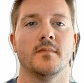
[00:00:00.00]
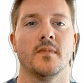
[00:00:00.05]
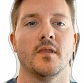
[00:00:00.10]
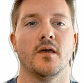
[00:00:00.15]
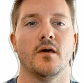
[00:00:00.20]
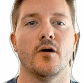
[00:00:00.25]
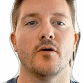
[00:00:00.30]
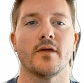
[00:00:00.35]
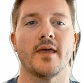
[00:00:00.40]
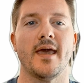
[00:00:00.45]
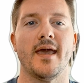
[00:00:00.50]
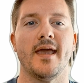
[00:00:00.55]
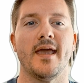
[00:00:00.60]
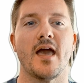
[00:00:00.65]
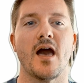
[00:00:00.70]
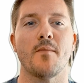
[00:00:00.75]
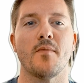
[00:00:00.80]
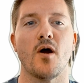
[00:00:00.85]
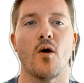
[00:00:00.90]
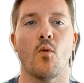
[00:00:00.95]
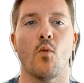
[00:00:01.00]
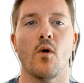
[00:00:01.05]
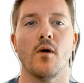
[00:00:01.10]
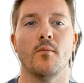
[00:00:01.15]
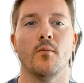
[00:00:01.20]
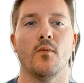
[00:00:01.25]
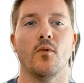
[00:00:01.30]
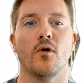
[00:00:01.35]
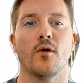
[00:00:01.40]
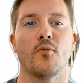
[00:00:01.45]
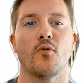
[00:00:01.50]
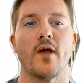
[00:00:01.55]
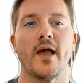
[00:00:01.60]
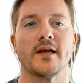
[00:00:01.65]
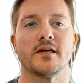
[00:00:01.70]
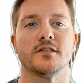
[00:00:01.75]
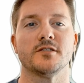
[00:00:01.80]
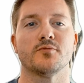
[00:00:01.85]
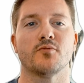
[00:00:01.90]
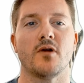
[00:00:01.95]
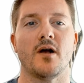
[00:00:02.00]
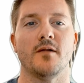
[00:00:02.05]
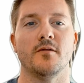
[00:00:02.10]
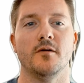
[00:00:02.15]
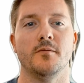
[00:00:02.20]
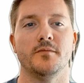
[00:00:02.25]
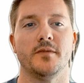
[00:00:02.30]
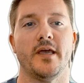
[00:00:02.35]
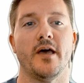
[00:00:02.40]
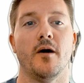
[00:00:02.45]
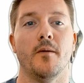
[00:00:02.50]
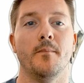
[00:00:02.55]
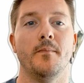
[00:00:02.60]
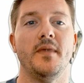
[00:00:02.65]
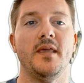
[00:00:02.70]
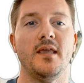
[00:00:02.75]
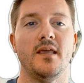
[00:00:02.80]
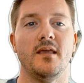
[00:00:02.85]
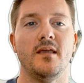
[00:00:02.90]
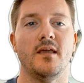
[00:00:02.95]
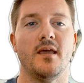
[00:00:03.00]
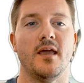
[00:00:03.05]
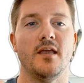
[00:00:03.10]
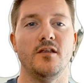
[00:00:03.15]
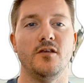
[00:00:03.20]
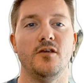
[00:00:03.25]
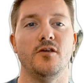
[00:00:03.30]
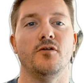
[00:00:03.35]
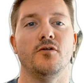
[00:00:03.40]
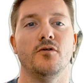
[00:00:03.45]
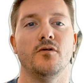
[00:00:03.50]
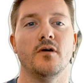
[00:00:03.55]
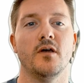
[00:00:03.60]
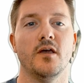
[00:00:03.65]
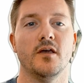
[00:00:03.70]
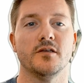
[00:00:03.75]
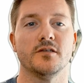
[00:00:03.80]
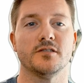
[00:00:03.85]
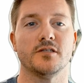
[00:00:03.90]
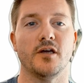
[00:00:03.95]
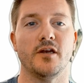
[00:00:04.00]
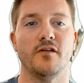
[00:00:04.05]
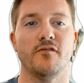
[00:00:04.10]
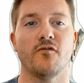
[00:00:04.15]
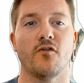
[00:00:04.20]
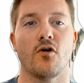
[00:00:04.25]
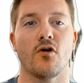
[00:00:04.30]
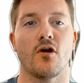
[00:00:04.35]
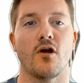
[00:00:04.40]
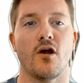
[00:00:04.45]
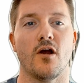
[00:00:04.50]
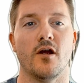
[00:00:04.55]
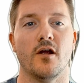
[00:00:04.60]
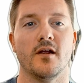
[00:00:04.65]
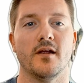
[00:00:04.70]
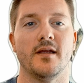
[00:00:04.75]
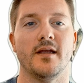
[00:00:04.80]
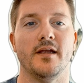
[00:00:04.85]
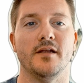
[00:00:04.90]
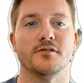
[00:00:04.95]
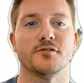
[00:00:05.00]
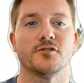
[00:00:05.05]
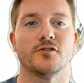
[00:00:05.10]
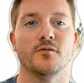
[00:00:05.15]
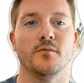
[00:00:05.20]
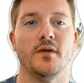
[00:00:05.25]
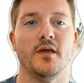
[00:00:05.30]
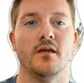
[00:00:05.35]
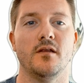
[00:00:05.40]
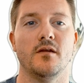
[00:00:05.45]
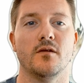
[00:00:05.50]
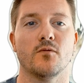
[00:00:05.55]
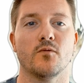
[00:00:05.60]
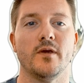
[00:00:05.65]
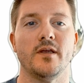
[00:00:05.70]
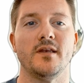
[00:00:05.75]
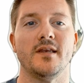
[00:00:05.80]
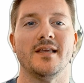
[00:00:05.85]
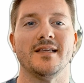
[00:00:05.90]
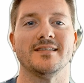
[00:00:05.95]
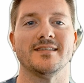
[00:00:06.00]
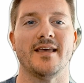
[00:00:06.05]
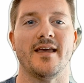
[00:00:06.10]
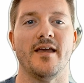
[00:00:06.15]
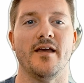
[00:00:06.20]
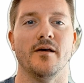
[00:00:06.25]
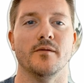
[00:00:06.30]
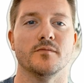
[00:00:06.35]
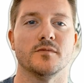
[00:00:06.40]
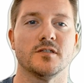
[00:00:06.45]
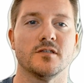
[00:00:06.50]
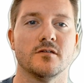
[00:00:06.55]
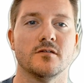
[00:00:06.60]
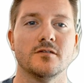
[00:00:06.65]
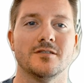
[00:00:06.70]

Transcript: Okay, how about one more practice problem to help me and you study for our instrument written exams?